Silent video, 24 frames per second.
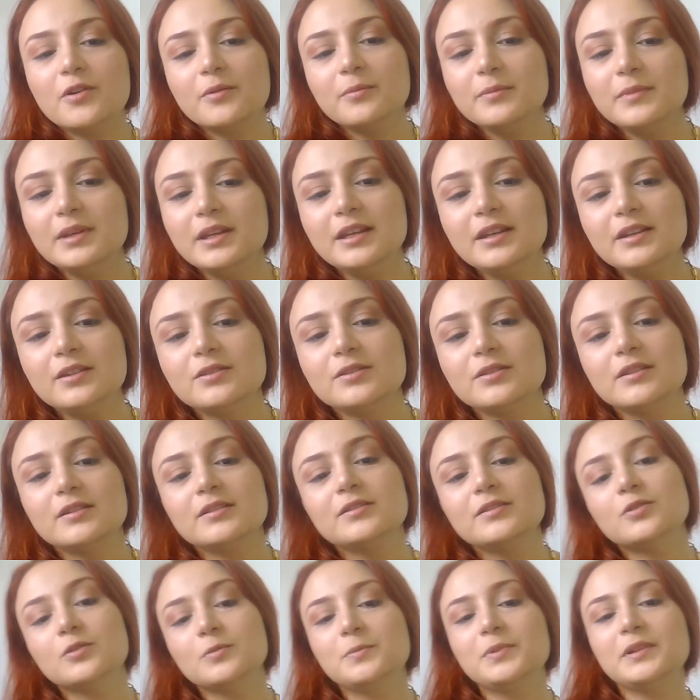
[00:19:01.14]
for me,
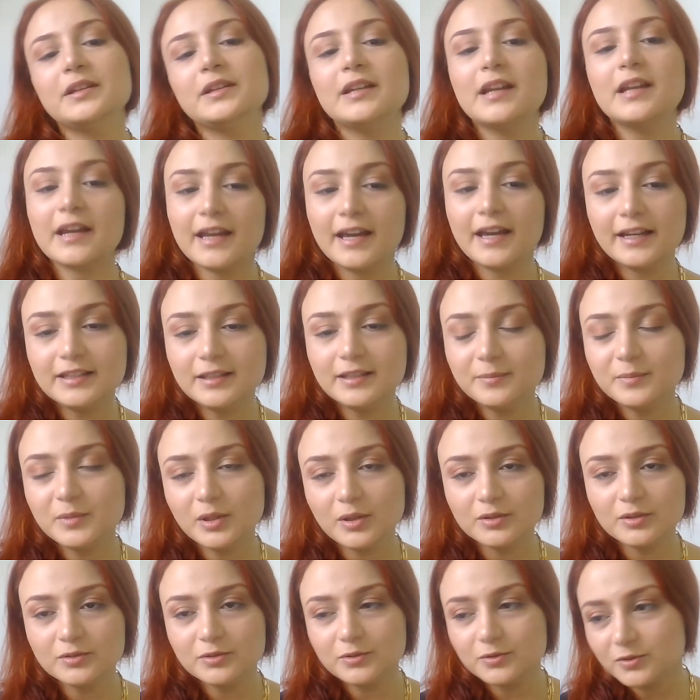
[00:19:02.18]
European
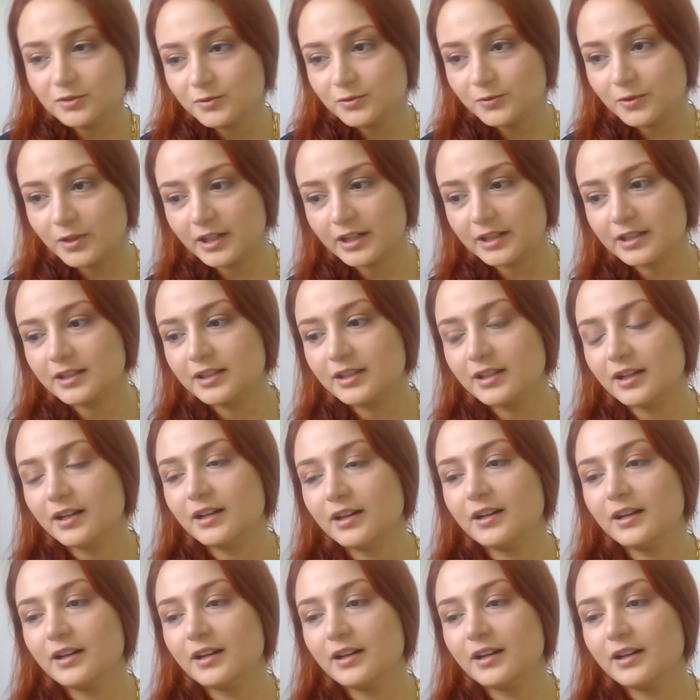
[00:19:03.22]
Academy on Youth Work